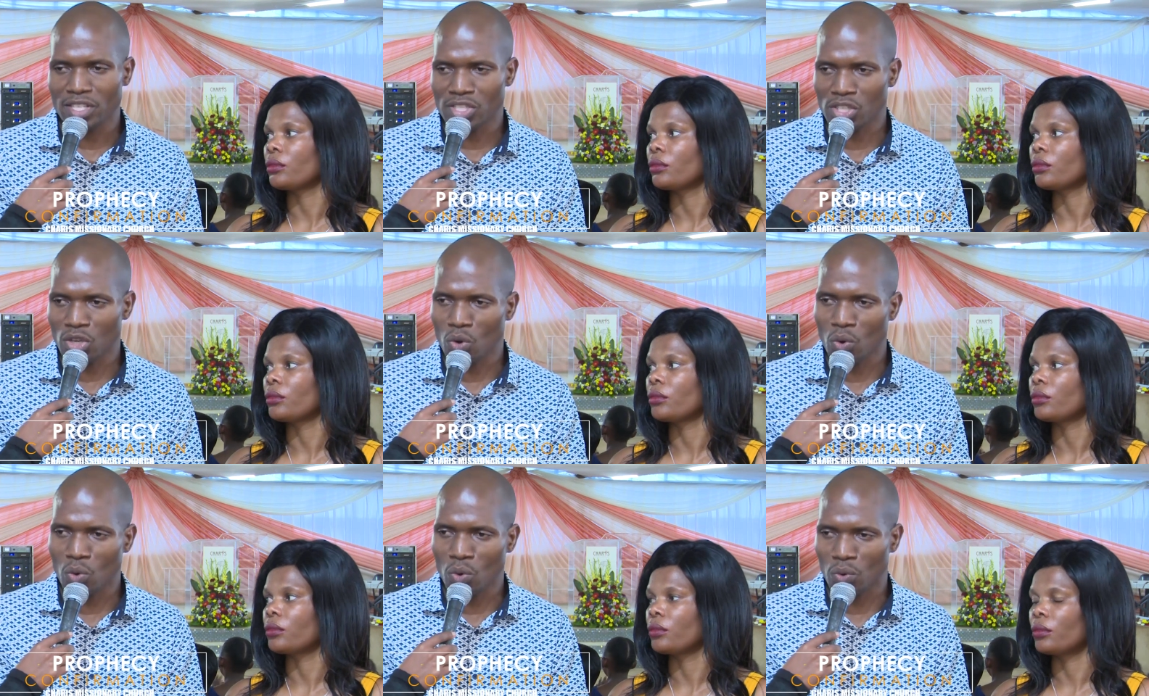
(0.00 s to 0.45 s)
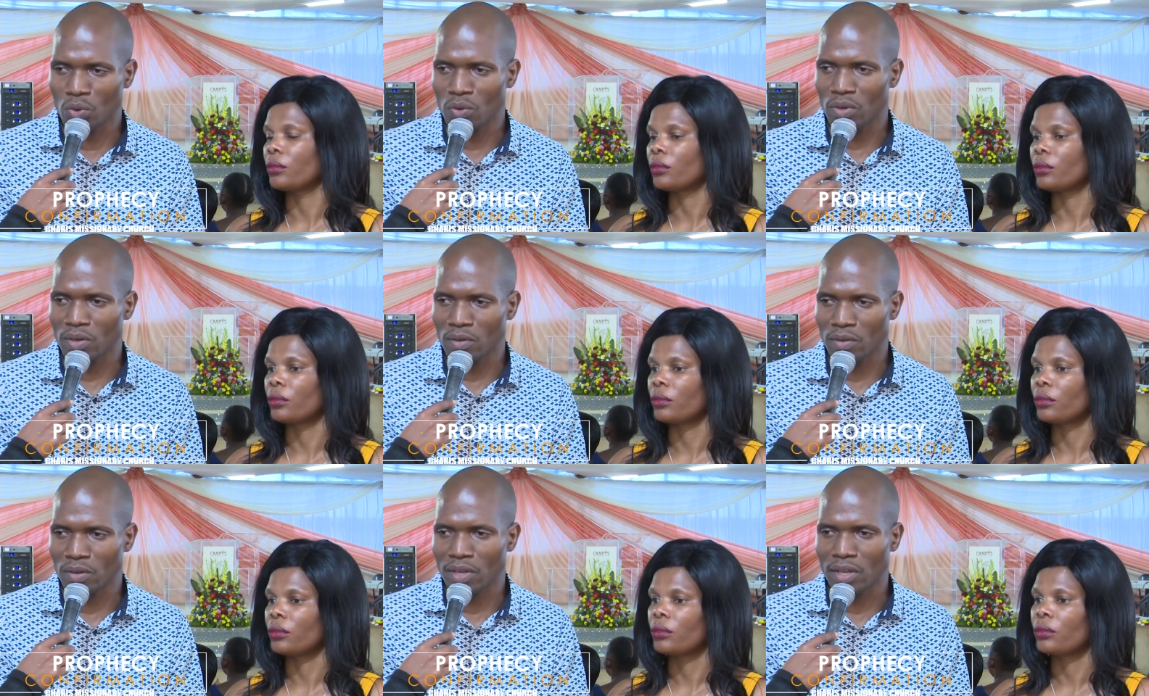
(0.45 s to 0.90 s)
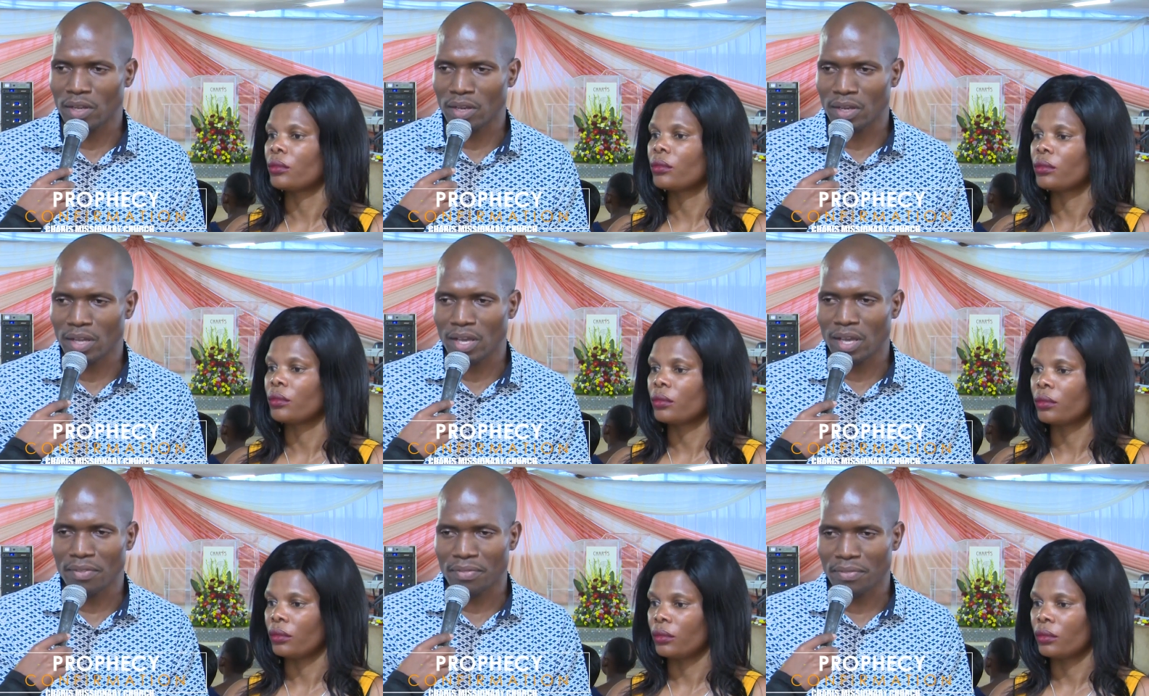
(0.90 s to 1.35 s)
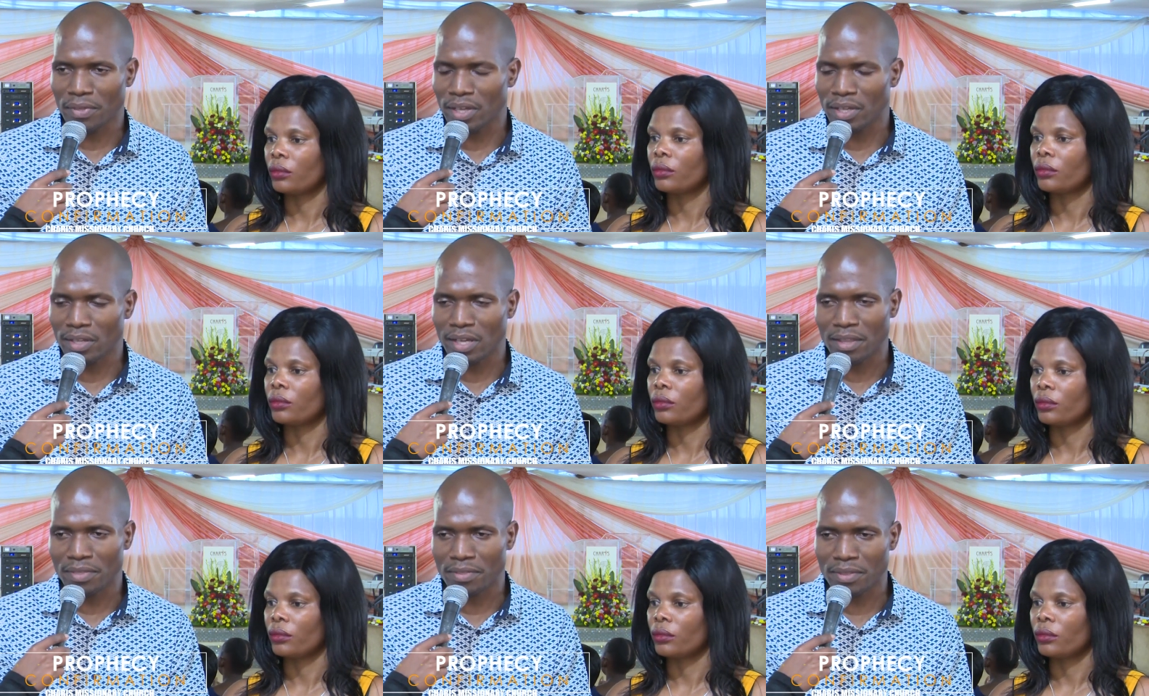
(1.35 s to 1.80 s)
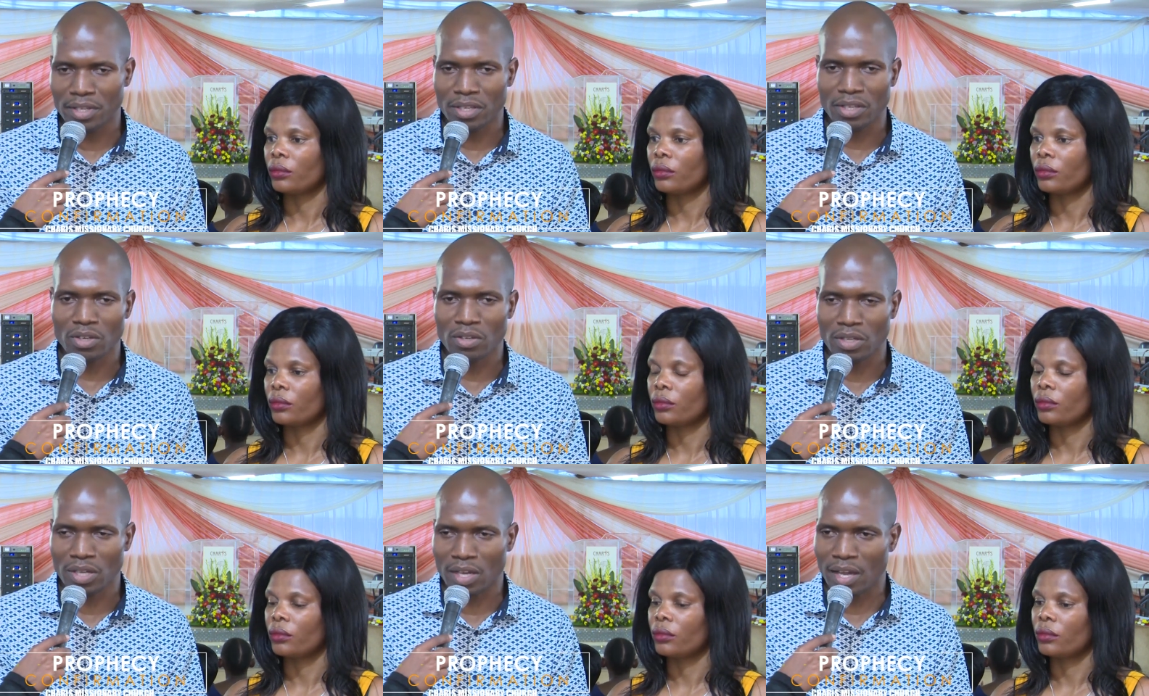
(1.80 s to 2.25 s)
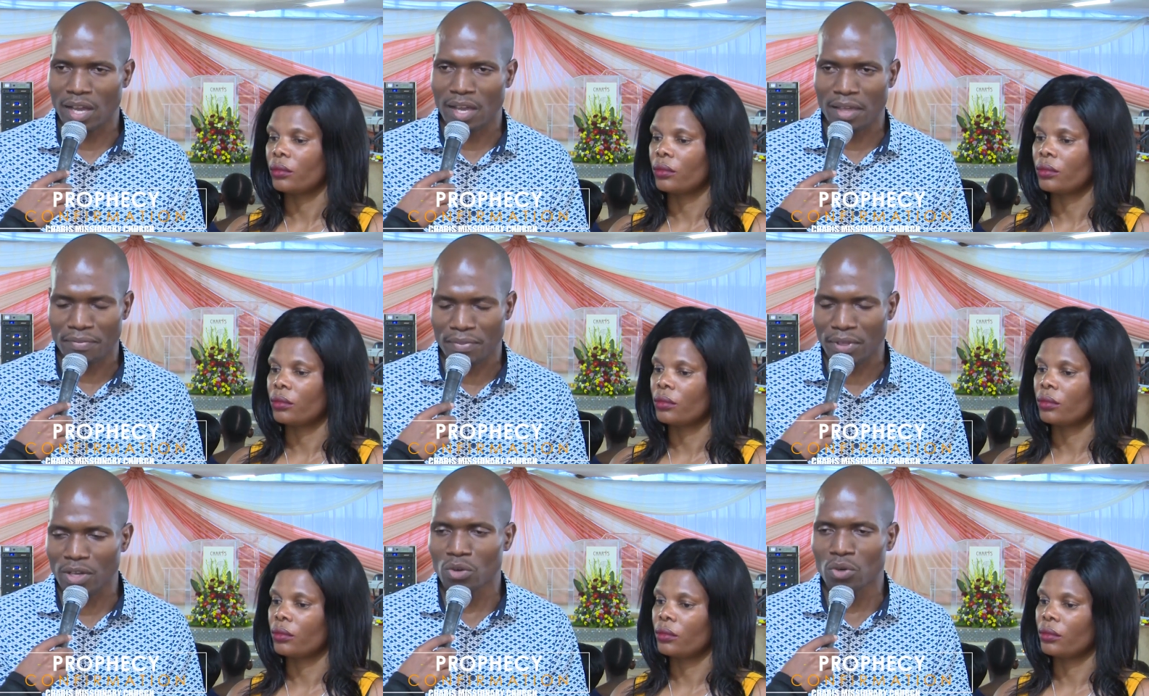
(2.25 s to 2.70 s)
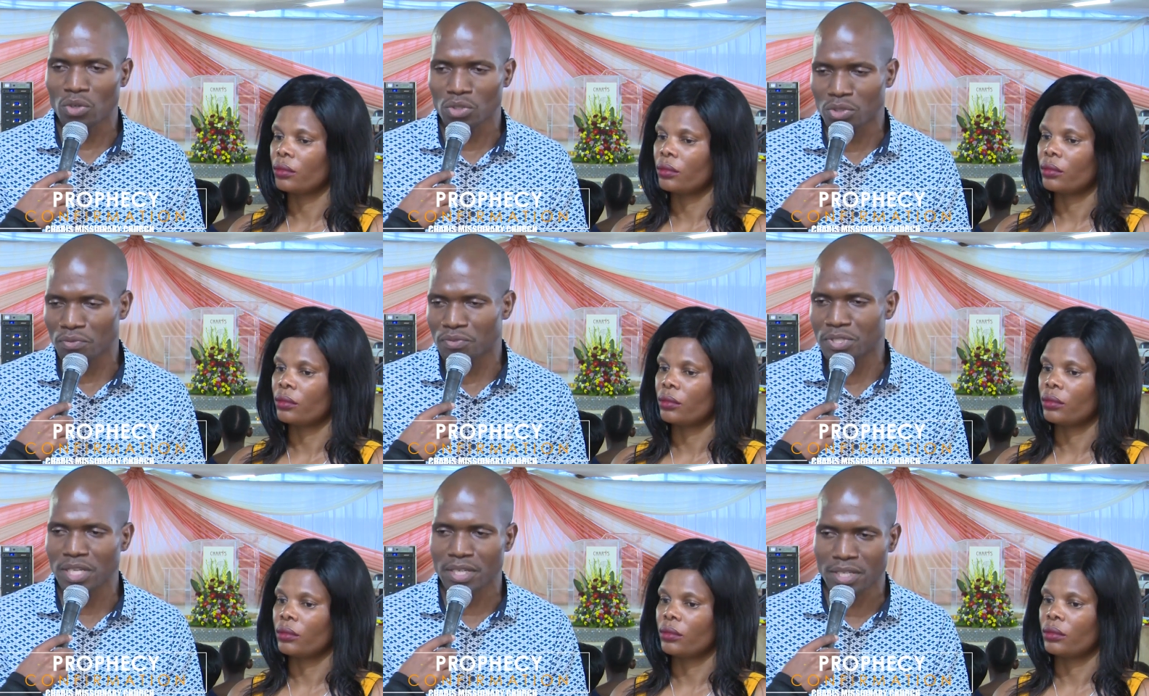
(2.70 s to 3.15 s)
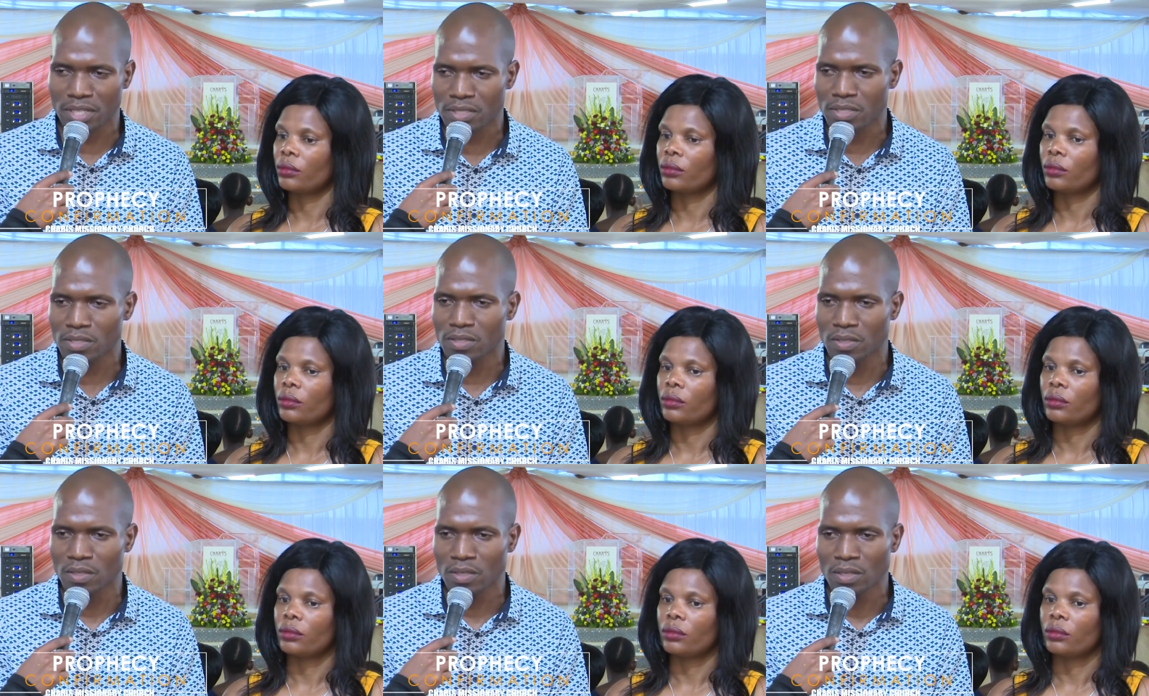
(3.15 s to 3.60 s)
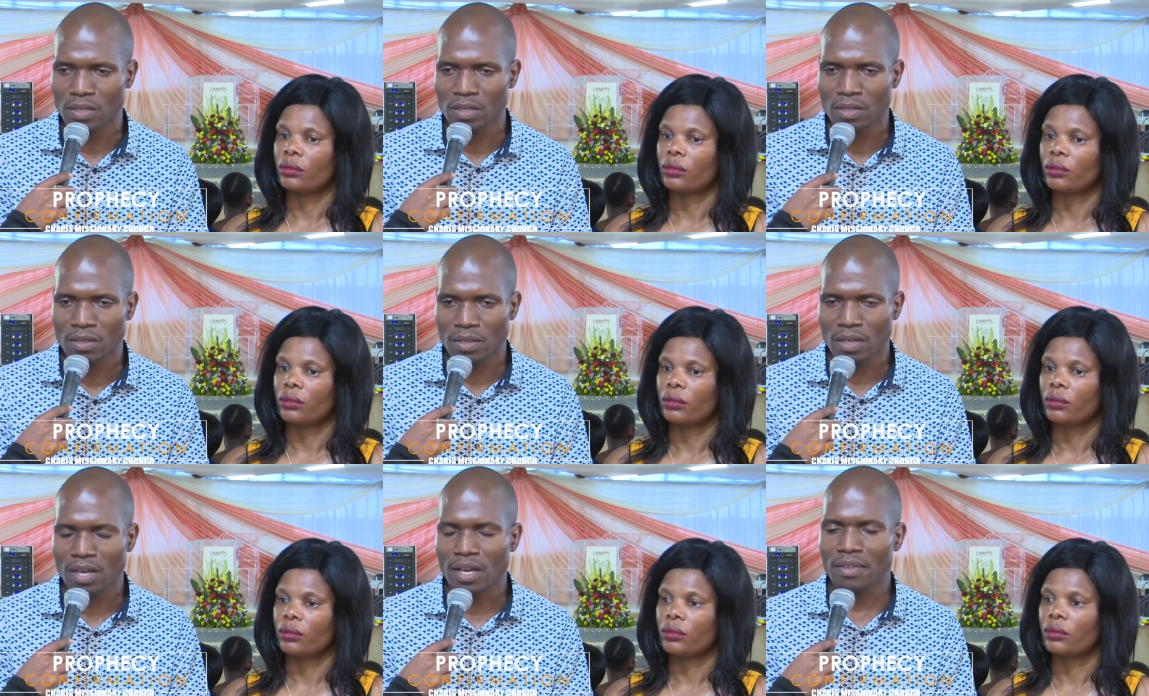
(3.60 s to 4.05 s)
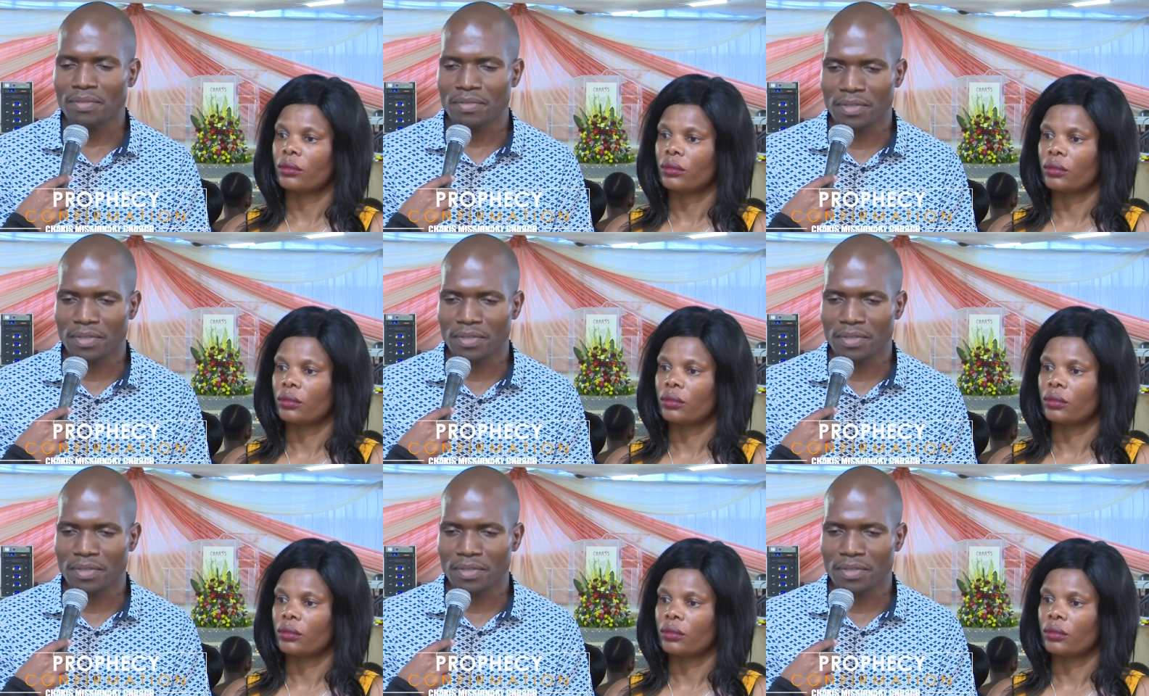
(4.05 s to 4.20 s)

Speaker 1: as a whole, and I think I think I thank God of Charis. I